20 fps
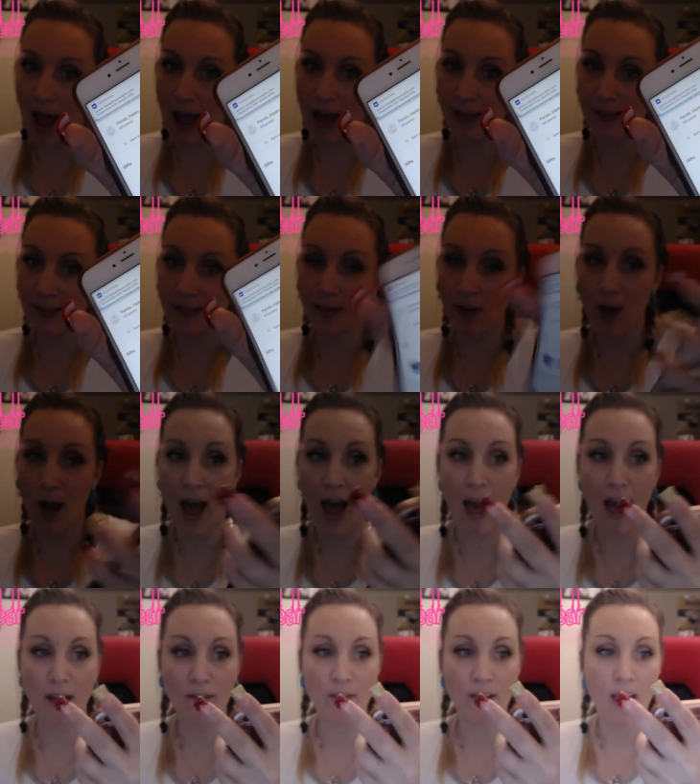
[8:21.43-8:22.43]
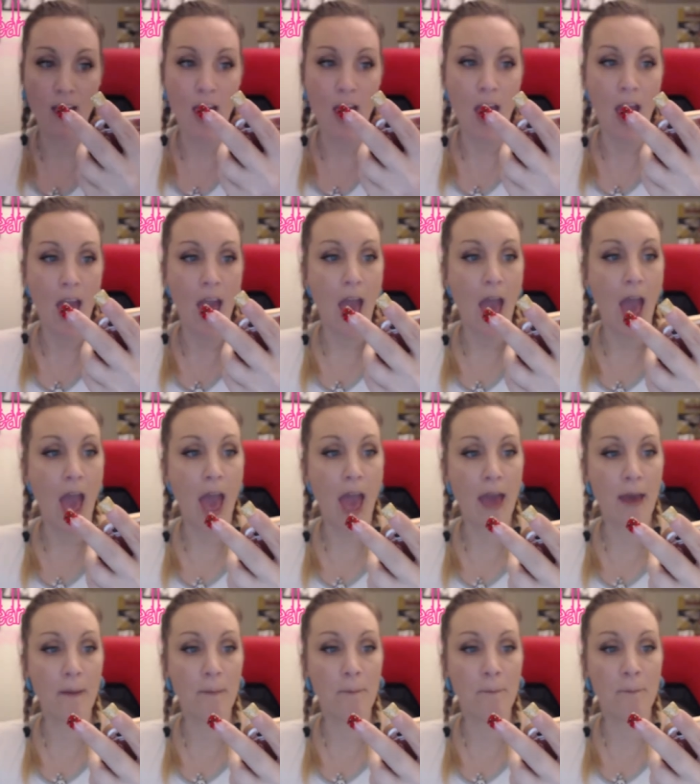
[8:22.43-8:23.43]
I still have
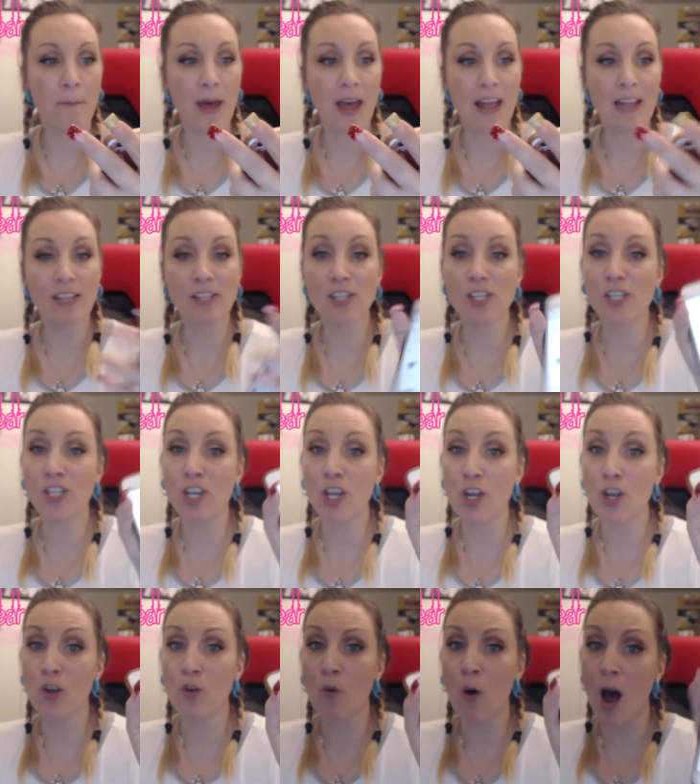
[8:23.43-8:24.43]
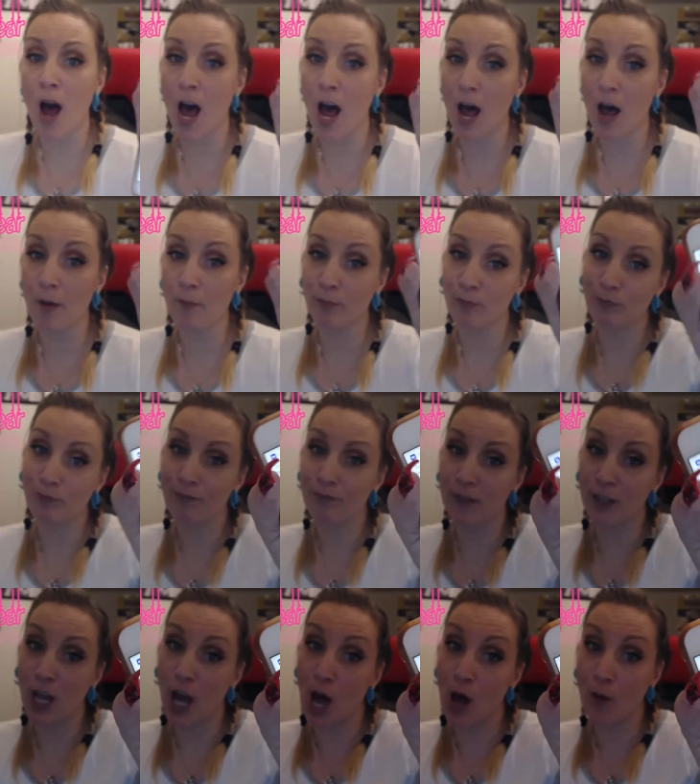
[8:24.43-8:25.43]
a bit to um,
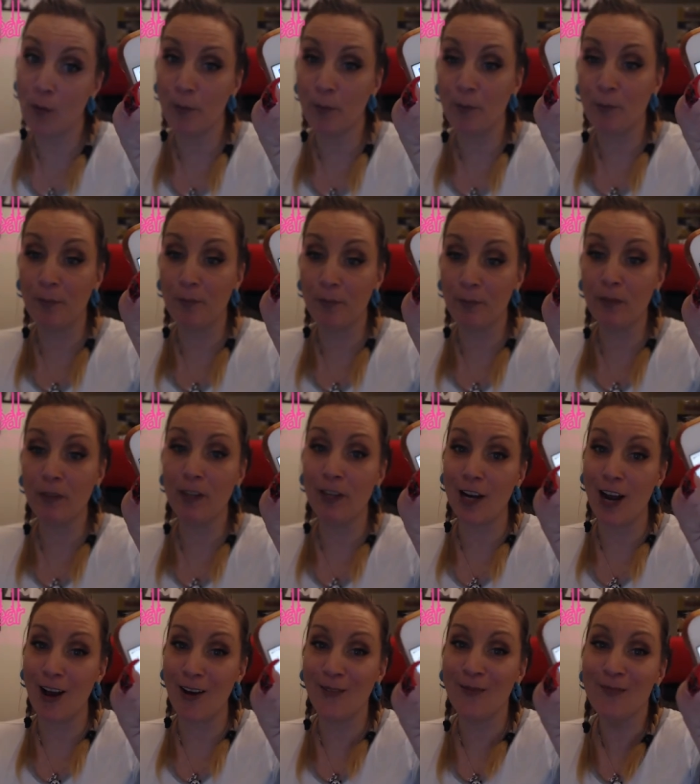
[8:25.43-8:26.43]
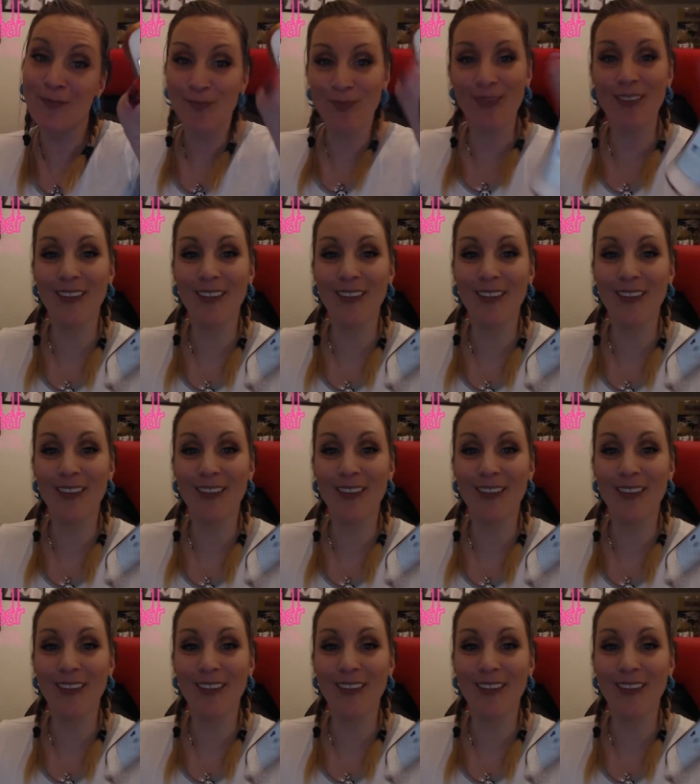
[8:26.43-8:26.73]
go, you know.